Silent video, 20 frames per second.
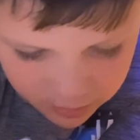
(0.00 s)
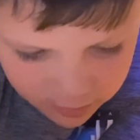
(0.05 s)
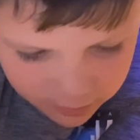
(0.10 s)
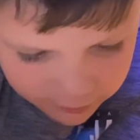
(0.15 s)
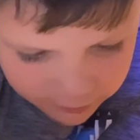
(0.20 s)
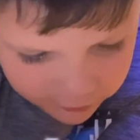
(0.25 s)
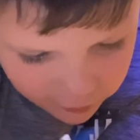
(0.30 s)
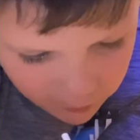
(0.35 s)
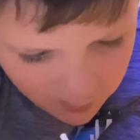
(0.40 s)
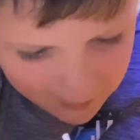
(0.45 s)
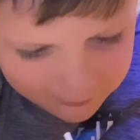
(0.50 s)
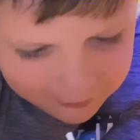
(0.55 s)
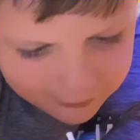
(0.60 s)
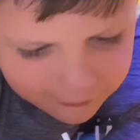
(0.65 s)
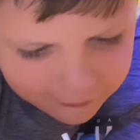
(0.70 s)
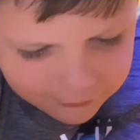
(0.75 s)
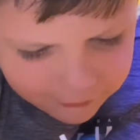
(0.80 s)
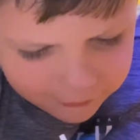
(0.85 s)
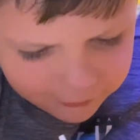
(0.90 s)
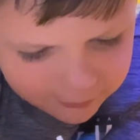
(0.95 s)
it's about
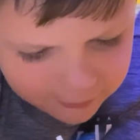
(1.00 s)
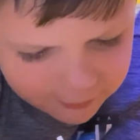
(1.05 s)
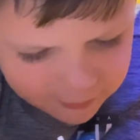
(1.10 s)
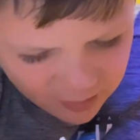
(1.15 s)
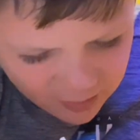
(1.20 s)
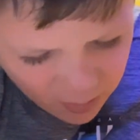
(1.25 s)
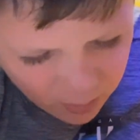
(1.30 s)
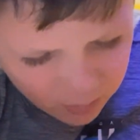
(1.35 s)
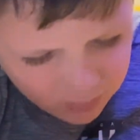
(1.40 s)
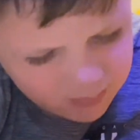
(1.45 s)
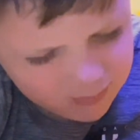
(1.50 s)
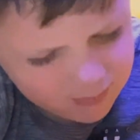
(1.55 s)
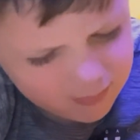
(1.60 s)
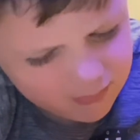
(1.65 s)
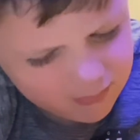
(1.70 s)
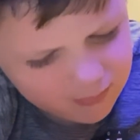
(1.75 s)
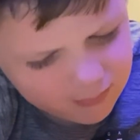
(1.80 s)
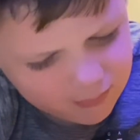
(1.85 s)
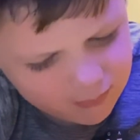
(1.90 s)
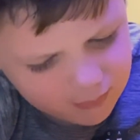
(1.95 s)
this. No.
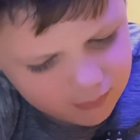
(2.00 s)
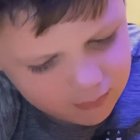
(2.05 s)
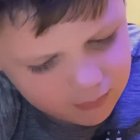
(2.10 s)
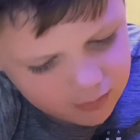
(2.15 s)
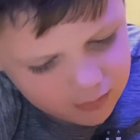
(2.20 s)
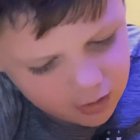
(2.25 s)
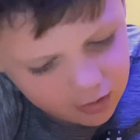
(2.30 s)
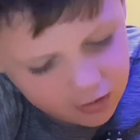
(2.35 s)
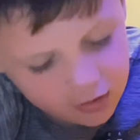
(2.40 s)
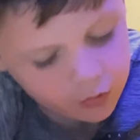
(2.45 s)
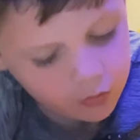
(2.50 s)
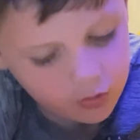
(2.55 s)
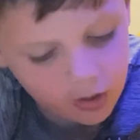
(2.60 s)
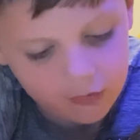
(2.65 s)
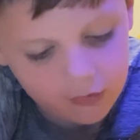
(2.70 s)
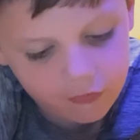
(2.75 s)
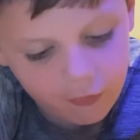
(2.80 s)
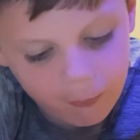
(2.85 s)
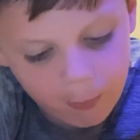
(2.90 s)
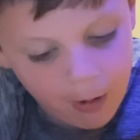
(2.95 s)
Okay, you
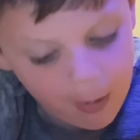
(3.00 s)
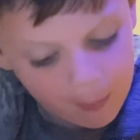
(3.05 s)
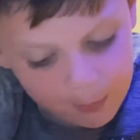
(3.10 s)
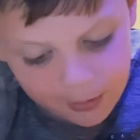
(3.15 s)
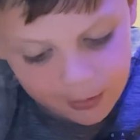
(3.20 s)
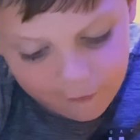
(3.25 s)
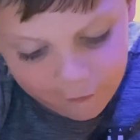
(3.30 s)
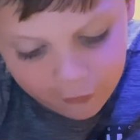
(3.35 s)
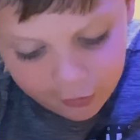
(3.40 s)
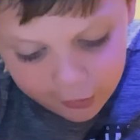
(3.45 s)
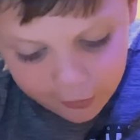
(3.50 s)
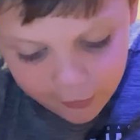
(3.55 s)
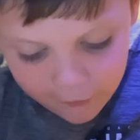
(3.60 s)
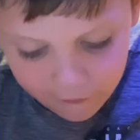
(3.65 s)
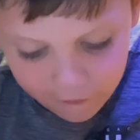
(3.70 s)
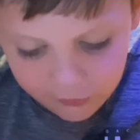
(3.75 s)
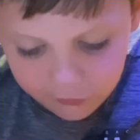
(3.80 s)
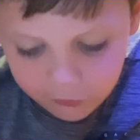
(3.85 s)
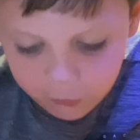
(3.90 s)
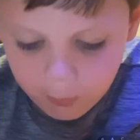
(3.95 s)
guys have probably never heard of
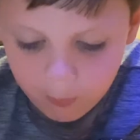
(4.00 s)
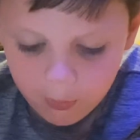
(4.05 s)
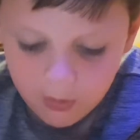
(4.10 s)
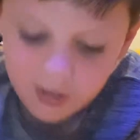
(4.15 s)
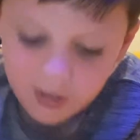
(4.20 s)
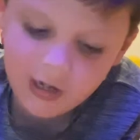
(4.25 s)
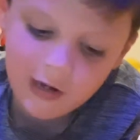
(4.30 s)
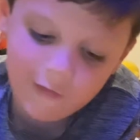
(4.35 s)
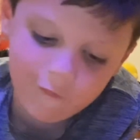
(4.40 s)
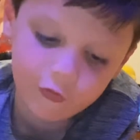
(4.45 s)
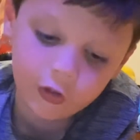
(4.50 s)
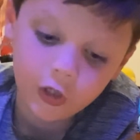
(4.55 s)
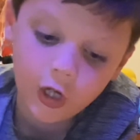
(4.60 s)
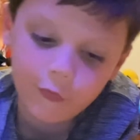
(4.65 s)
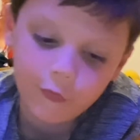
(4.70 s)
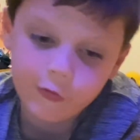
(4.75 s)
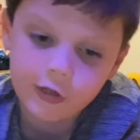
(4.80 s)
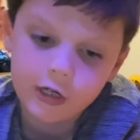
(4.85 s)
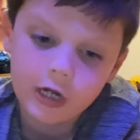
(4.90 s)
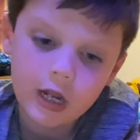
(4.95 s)
this, but and I
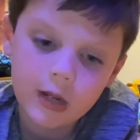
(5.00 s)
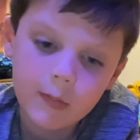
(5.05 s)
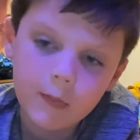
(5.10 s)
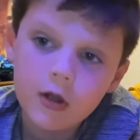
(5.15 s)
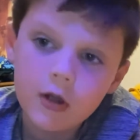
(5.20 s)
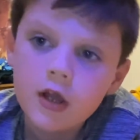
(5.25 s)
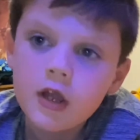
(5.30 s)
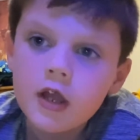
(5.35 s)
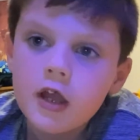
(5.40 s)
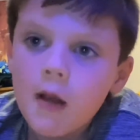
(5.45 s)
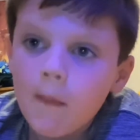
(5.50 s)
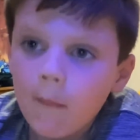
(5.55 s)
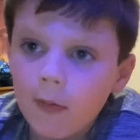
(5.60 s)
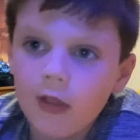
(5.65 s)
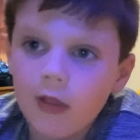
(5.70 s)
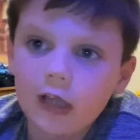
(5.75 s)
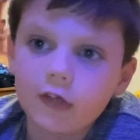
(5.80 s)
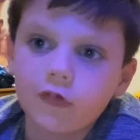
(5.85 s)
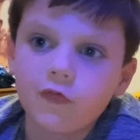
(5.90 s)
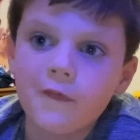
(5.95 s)
forgot the name. But
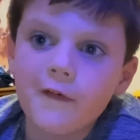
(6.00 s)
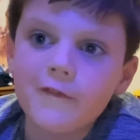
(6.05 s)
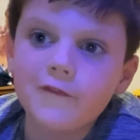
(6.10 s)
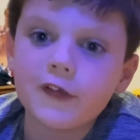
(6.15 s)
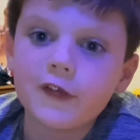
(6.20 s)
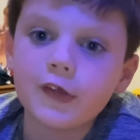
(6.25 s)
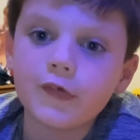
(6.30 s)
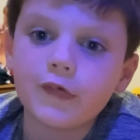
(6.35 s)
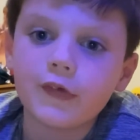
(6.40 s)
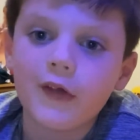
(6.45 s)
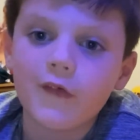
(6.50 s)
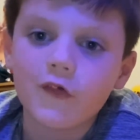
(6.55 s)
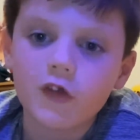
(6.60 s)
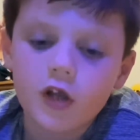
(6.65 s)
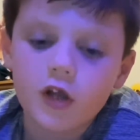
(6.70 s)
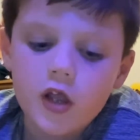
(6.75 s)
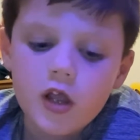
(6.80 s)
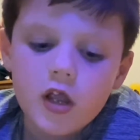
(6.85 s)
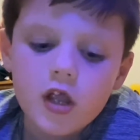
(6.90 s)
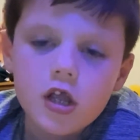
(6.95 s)
that's 57.